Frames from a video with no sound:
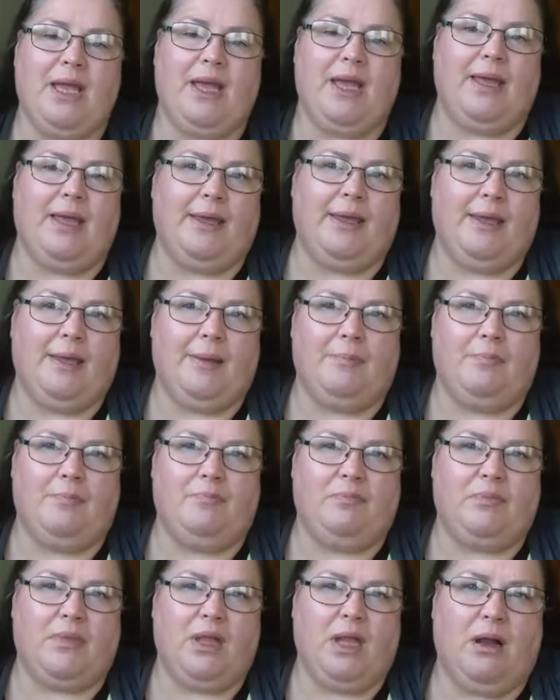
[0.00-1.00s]

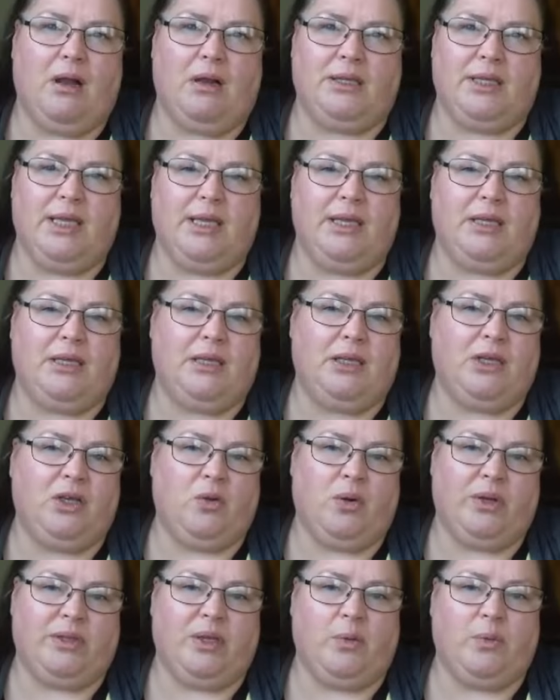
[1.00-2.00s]
Um, are they, you
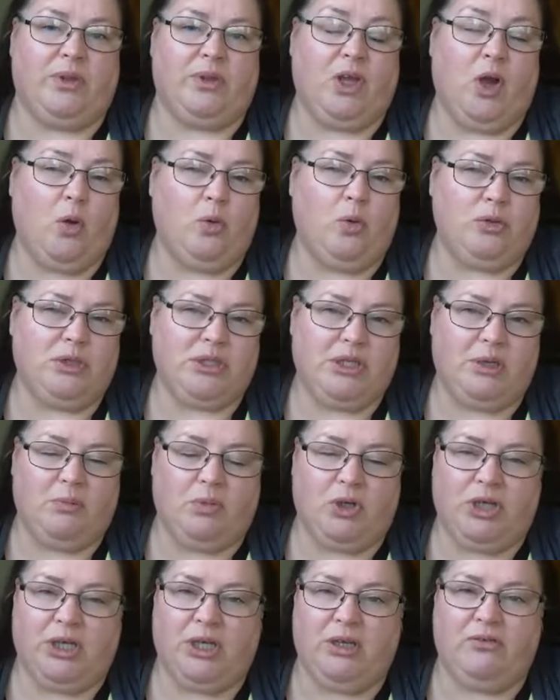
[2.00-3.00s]
know, are they withholding
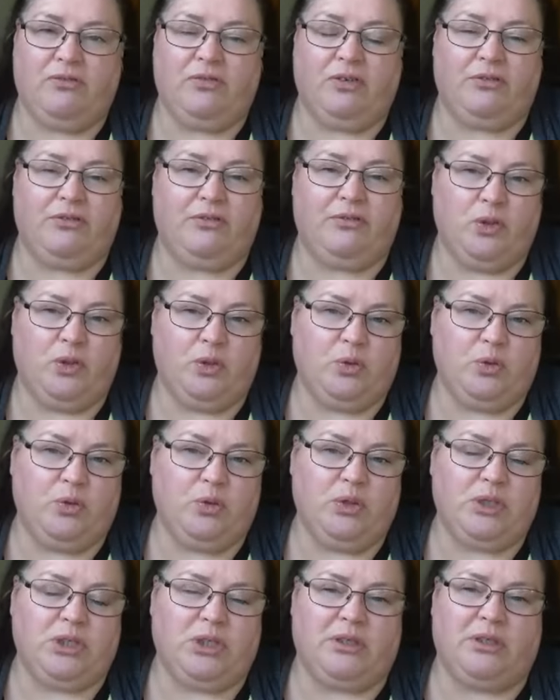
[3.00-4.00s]
money for
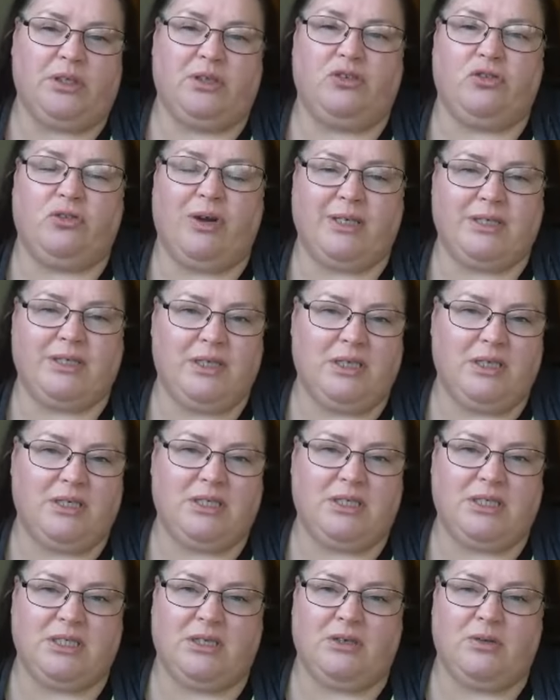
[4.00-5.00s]
food? Are they
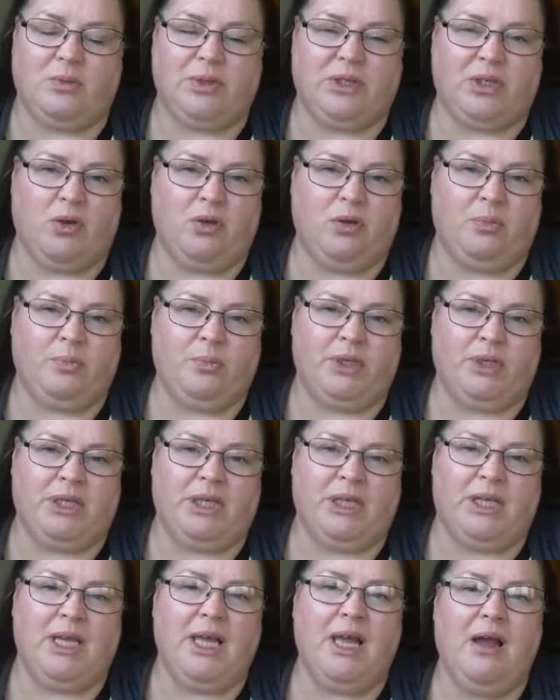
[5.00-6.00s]
threatening to withhold
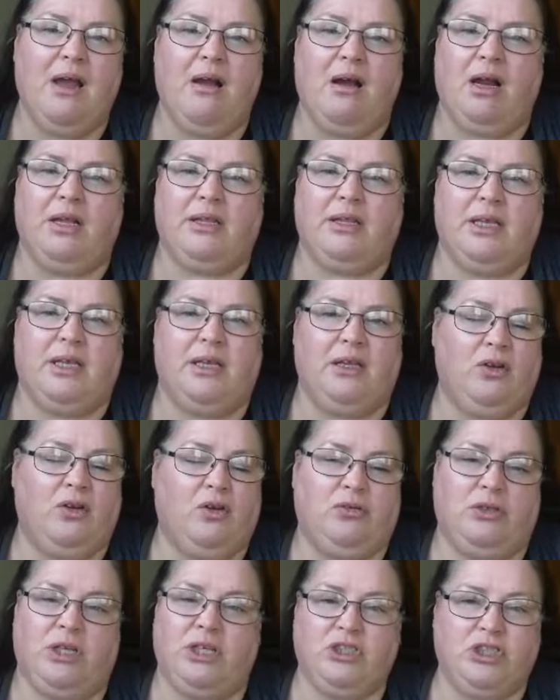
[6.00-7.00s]
money? Are they, you
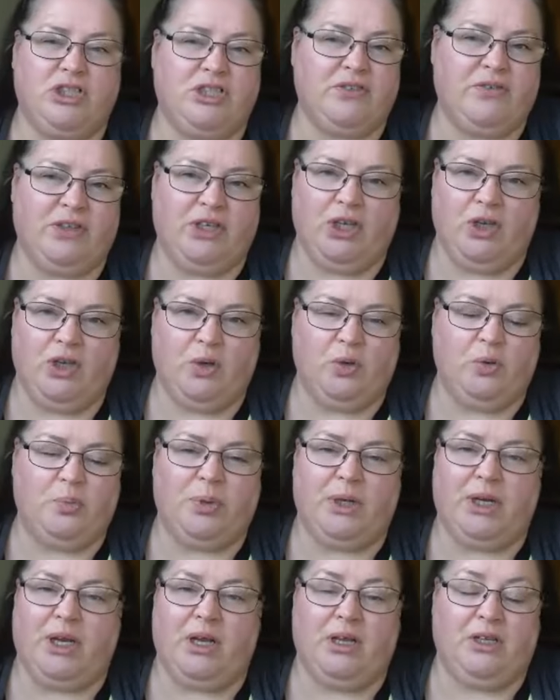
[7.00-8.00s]
know, not just for you,
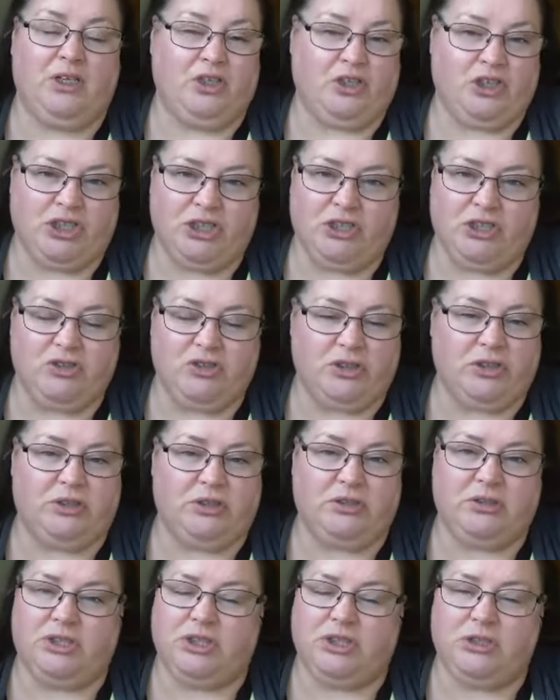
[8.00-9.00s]
but uh, your
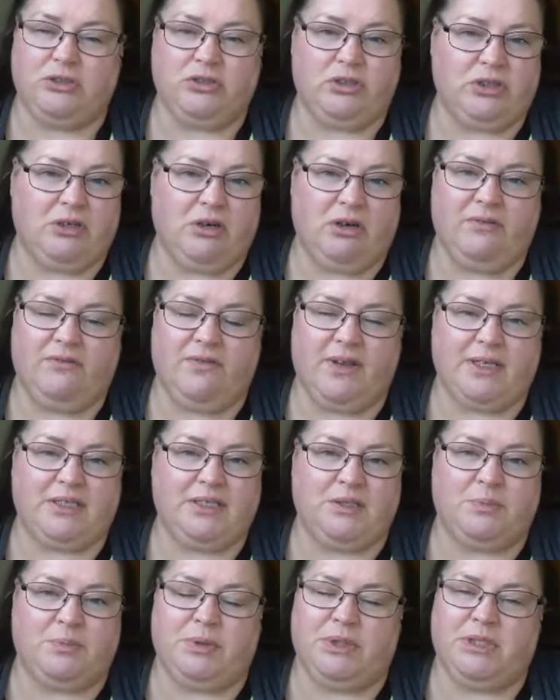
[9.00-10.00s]
children? Children are
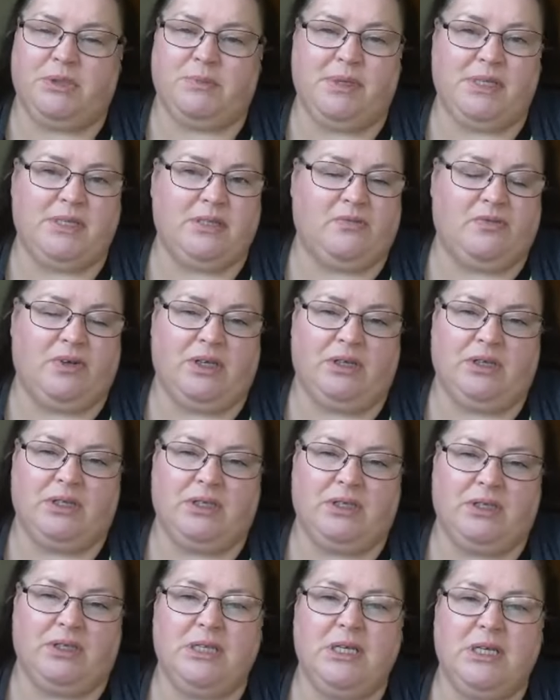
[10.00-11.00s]
affected by domestic violence
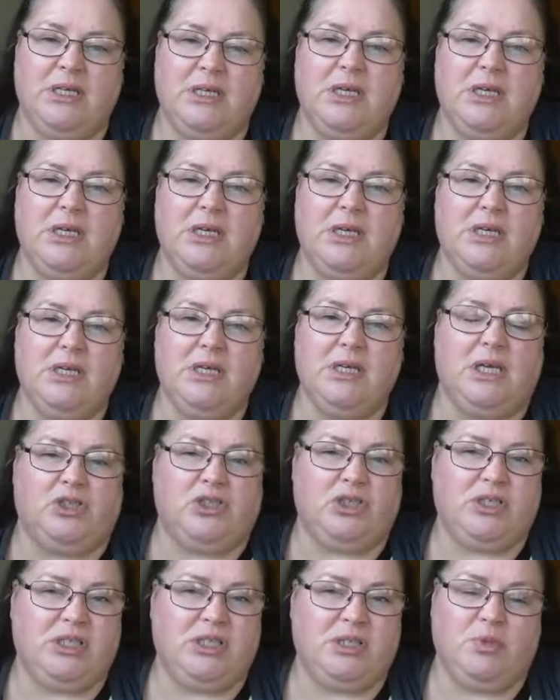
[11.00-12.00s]

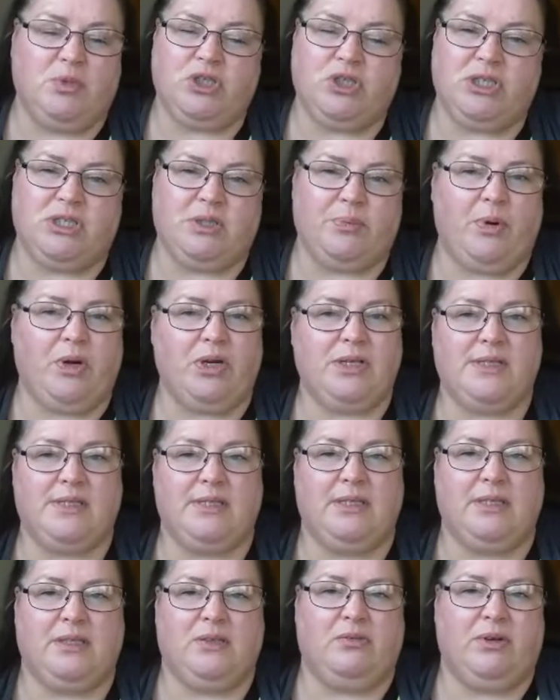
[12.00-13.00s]
just as much as the
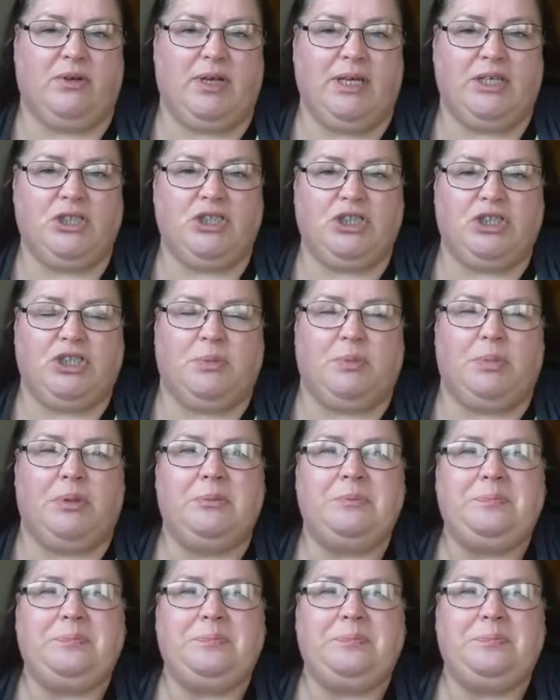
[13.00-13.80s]
person in the relationship.